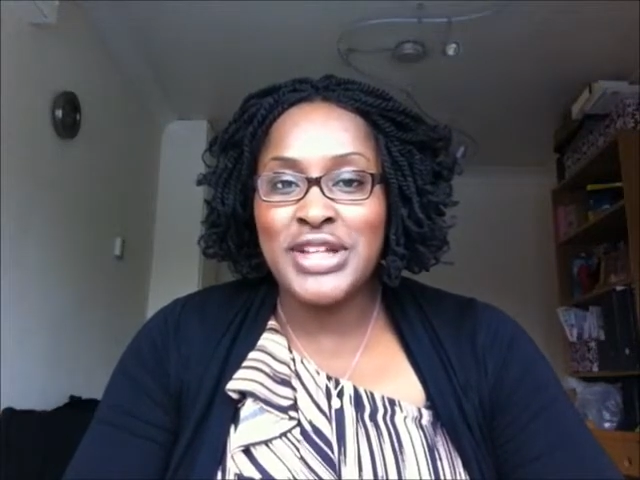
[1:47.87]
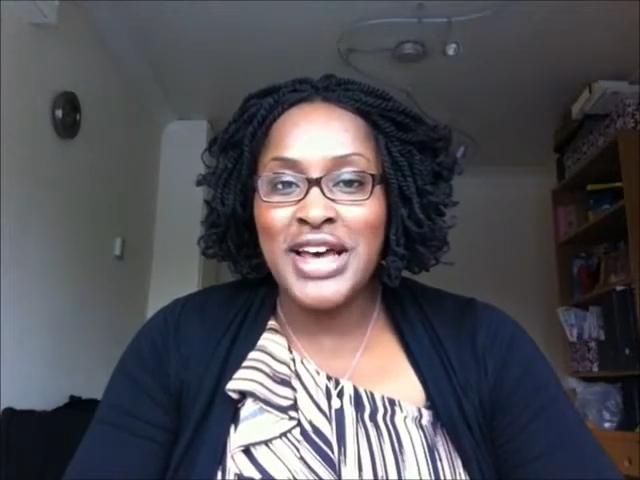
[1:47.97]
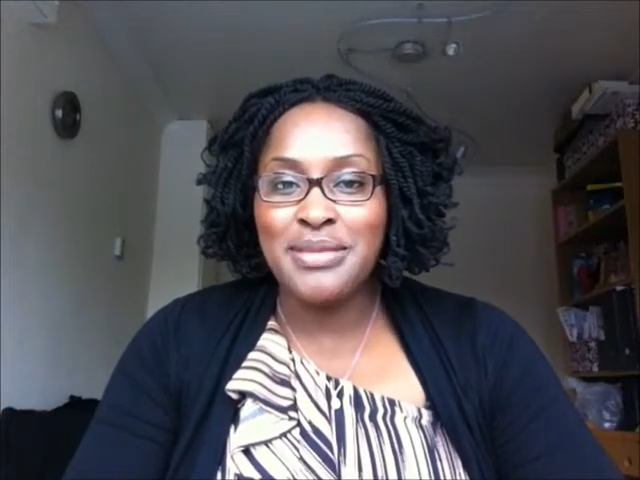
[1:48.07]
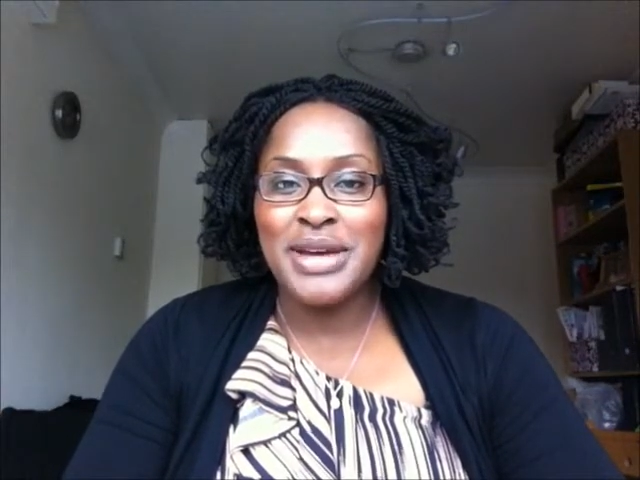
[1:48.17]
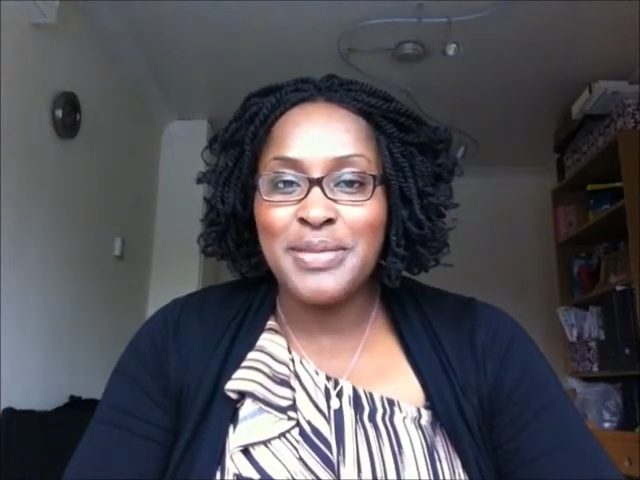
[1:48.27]

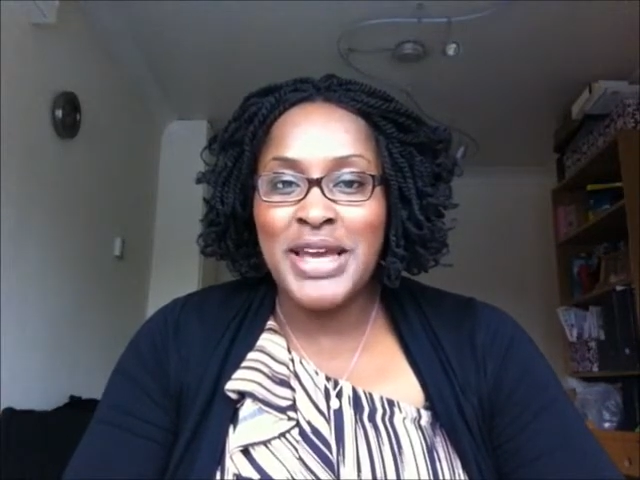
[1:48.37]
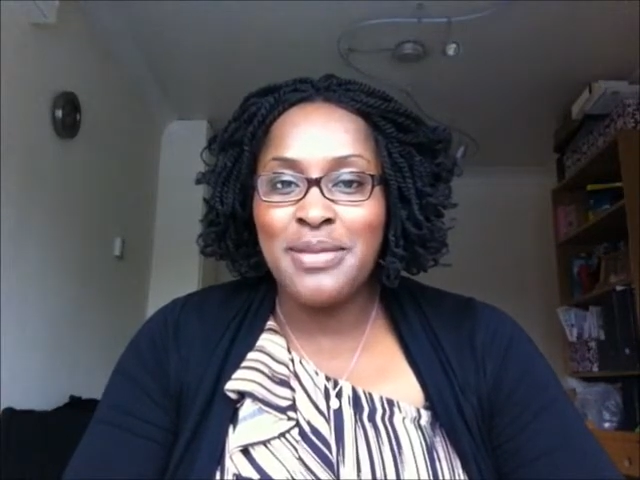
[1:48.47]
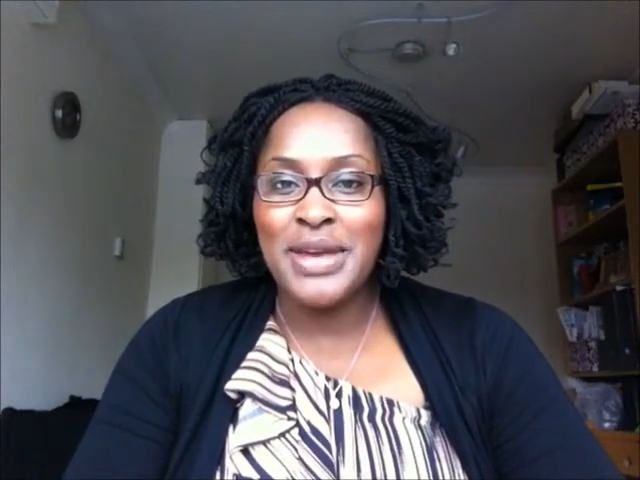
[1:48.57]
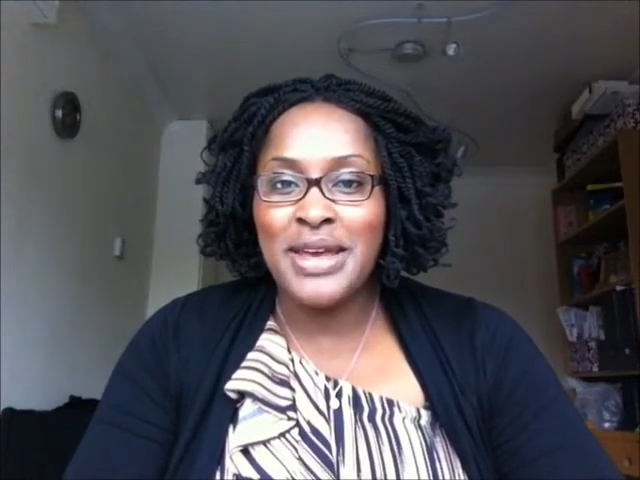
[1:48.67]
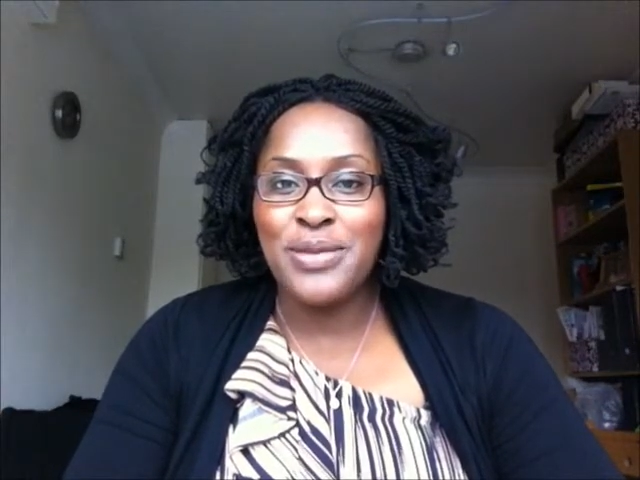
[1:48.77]
that my
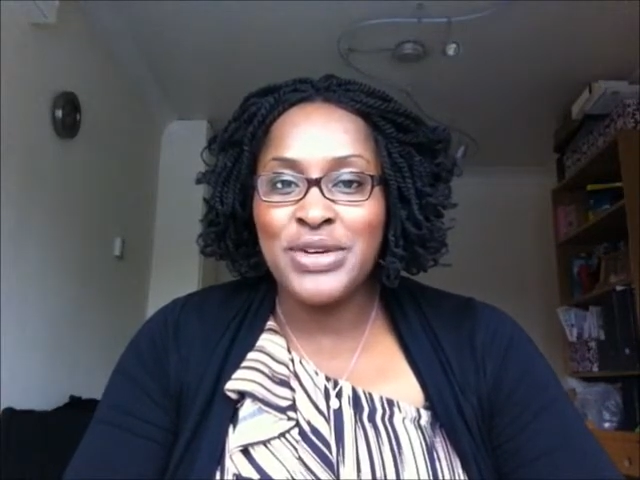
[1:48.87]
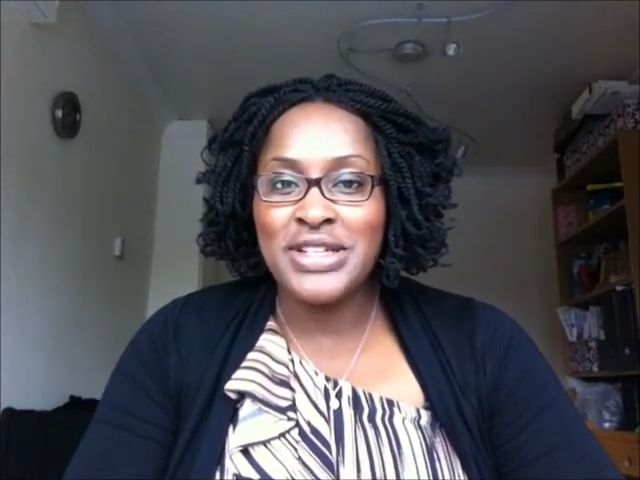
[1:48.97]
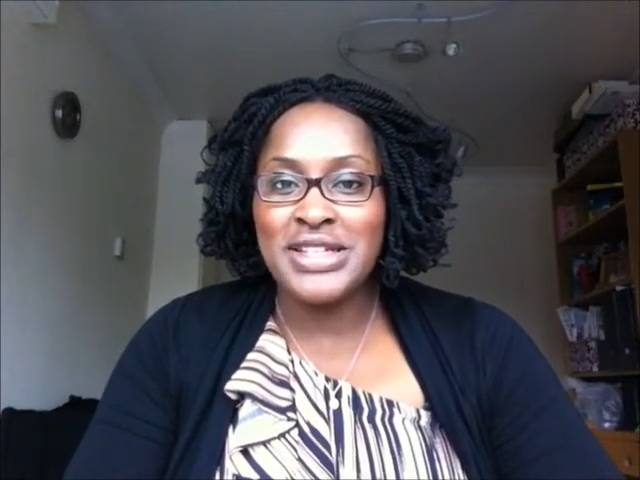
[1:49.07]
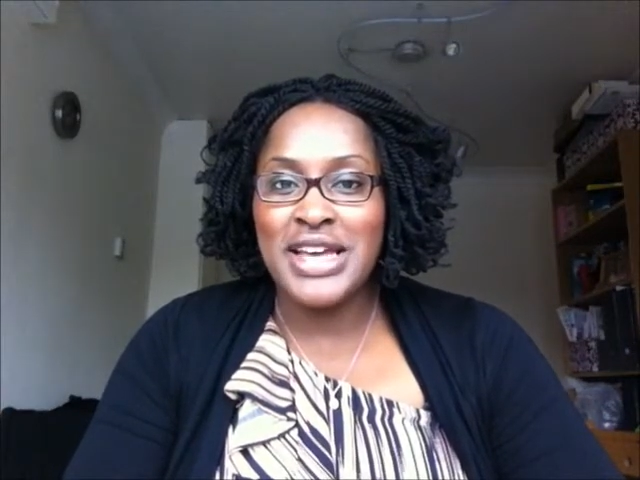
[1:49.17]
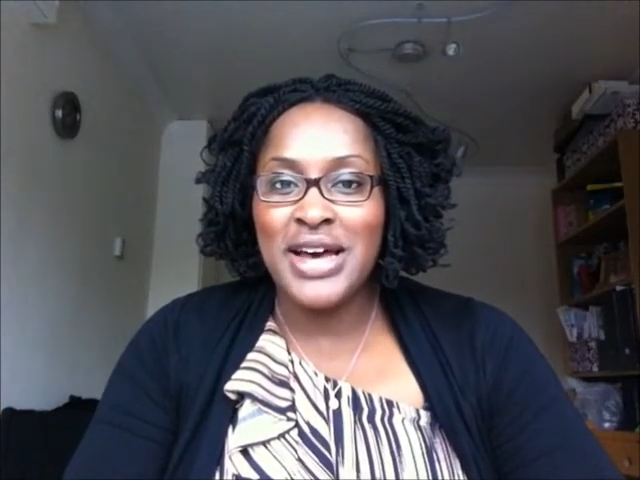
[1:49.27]
baby
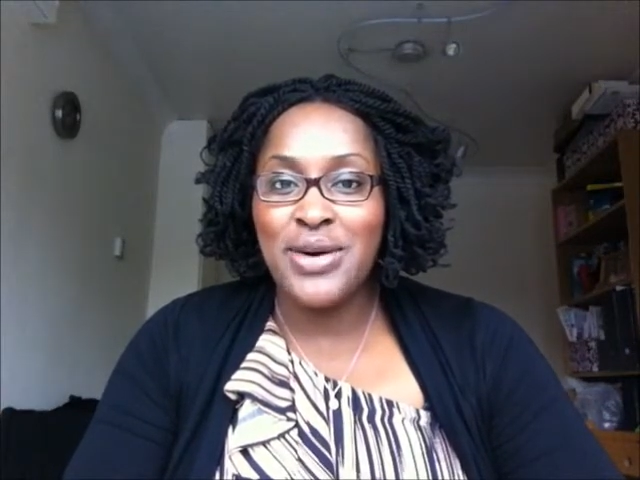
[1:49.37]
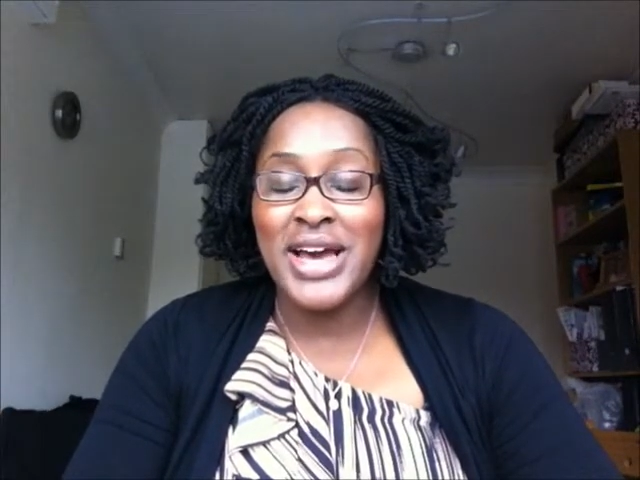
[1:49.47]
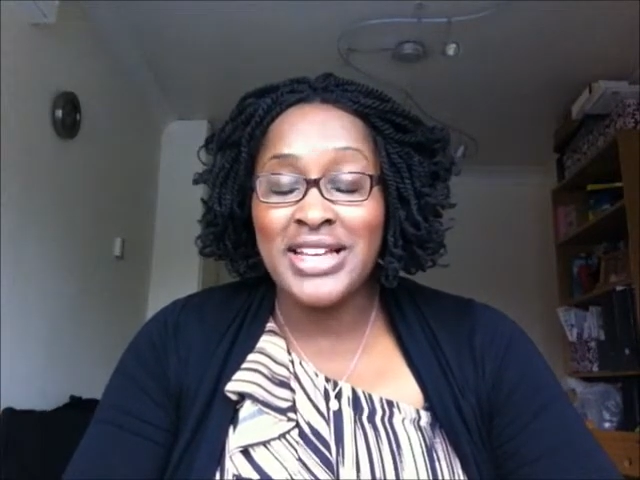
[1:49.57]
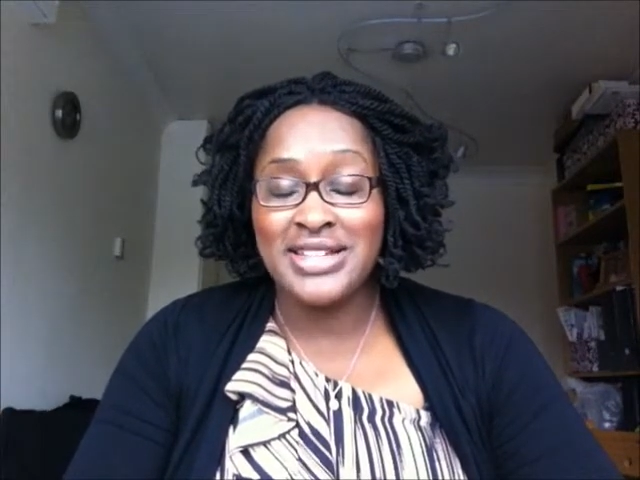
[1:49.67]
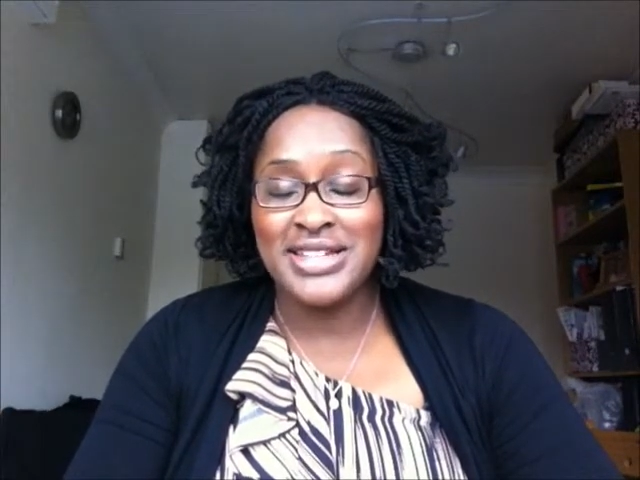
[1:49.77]
was now
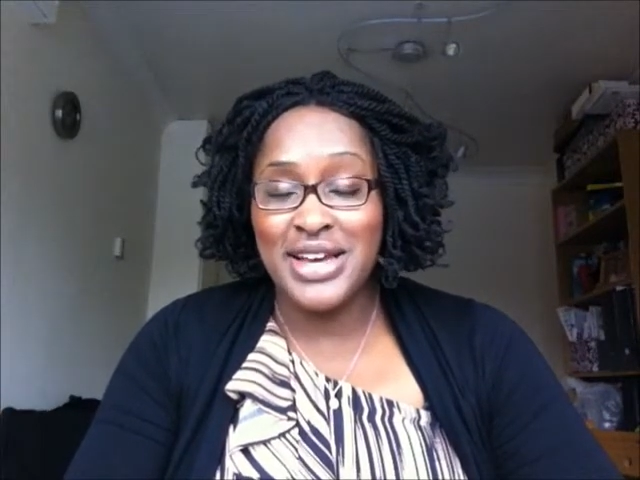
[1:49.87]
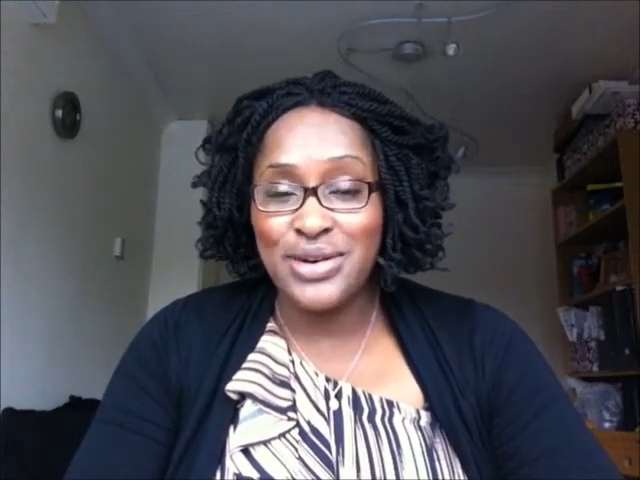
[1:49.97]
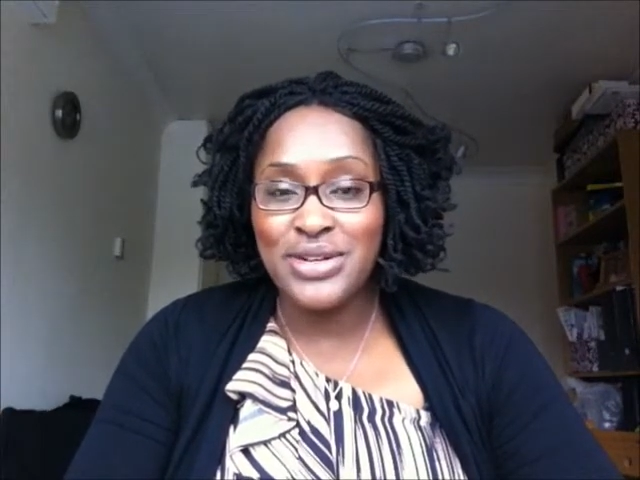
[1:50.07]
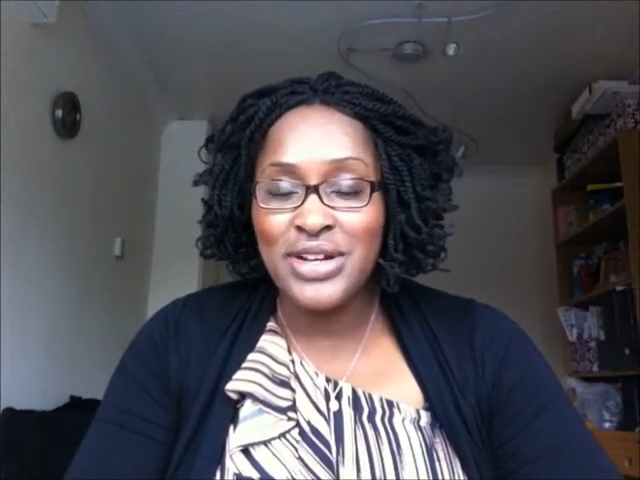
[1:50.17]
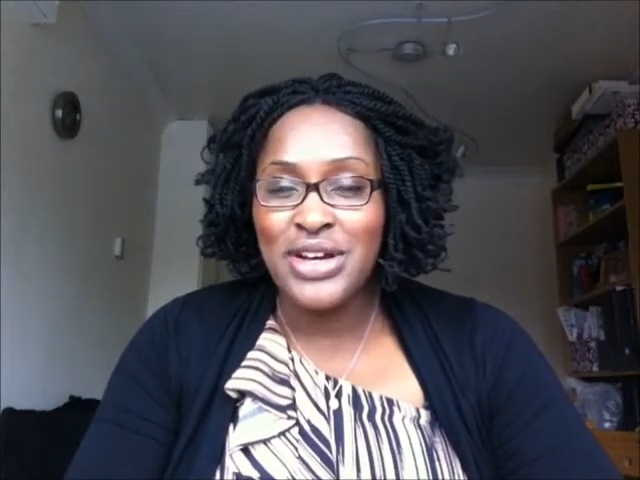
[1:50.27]
head
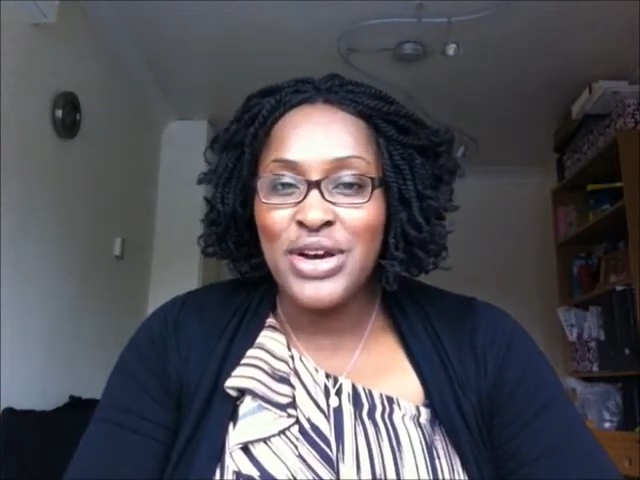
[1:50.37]
down,